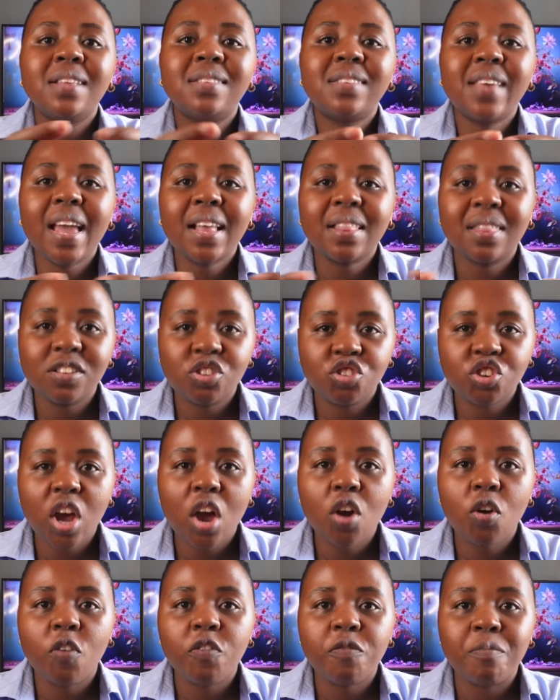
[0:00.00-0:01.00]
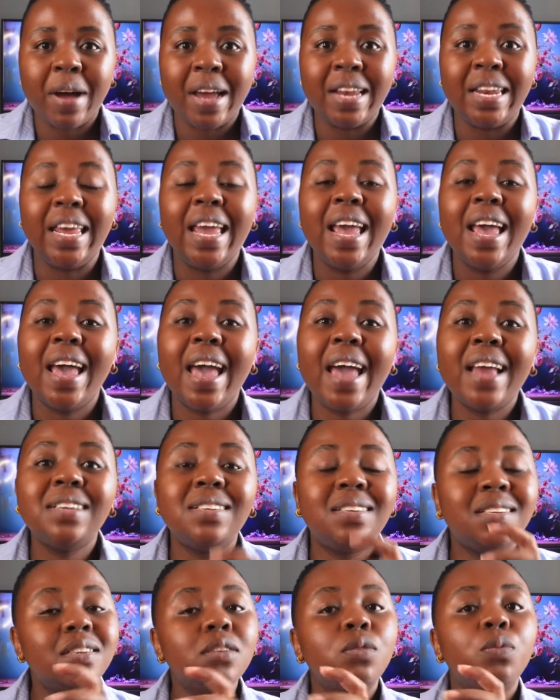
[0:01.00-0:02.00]
take this chunk of money
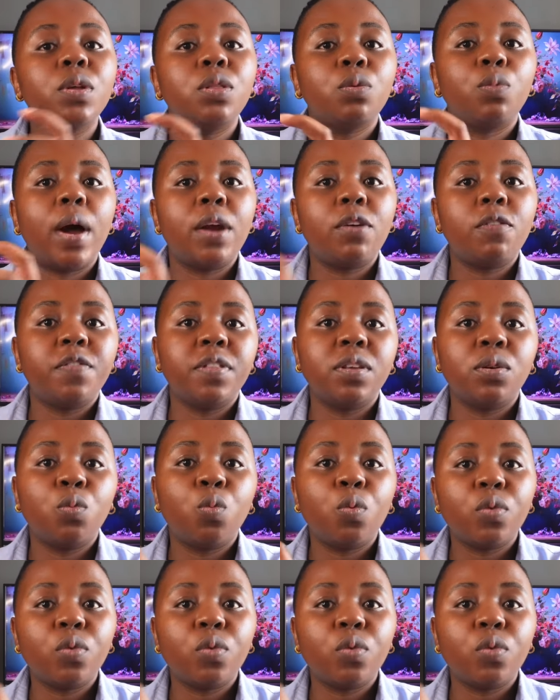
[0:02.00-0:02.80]
and deal with one of the,